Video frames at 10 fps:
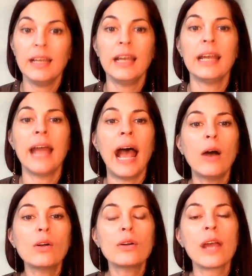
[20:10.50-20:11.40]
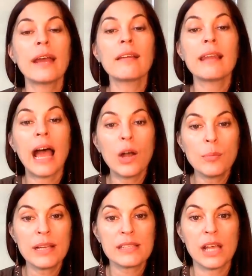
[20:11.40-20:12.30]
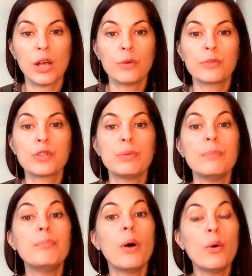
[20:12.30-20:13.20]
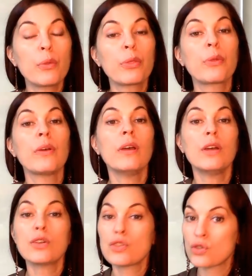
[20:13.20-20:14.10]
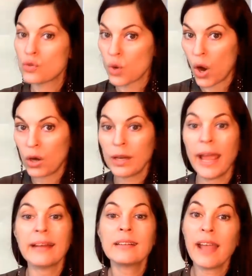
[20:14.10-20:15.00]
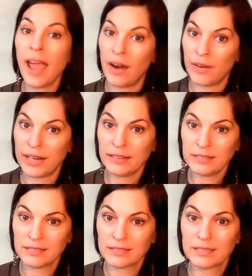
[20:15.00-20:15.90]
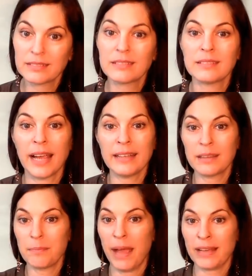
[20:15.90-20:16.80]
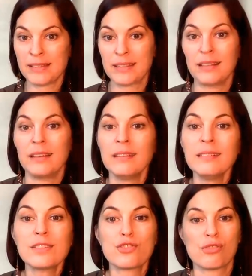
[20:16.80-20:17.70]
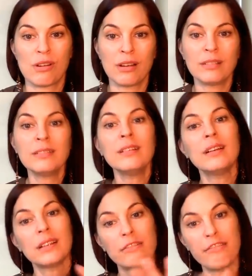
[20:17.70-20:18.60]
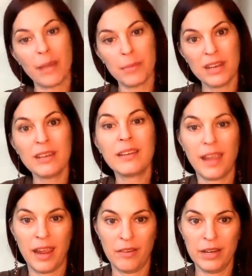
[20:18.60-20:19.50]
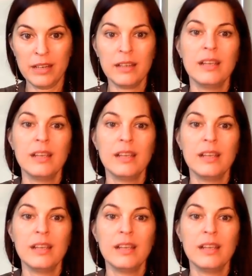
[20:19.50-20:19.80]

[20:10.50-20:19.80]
And how could I allow myself to be both strong and caring, right? The masculine, strong, the feminine, caring.